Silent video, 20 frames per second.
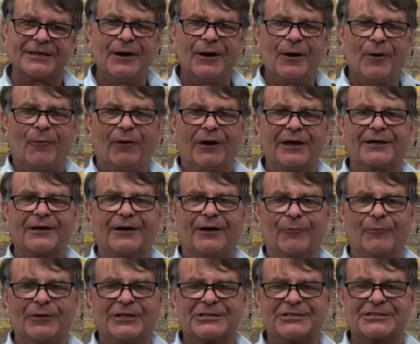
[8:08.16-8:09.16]
Why can't
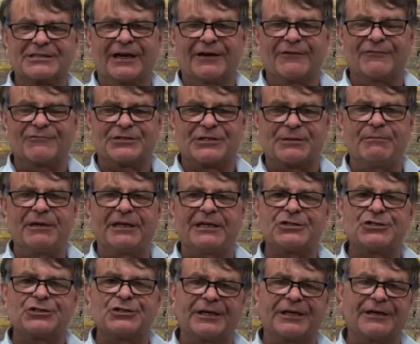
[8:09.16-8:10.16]
we just have
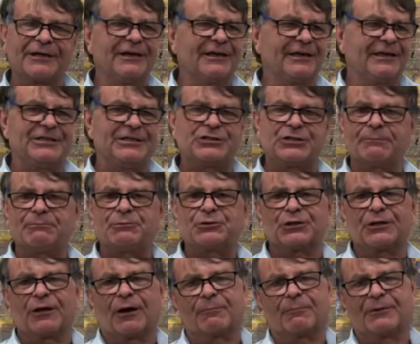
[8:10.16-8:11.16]
diminishing Egyptian
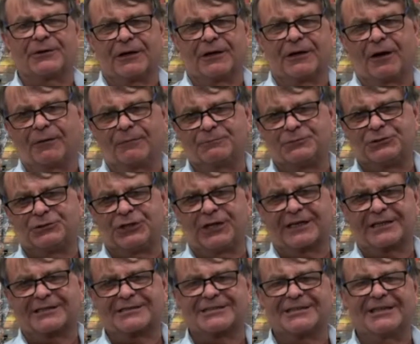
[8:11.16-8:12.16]

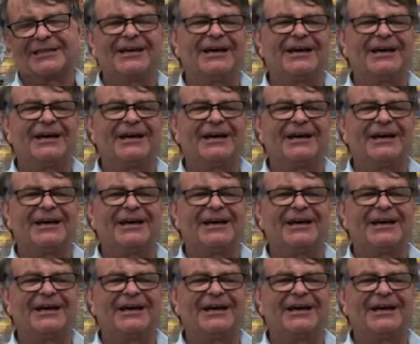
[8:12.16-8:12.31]
objects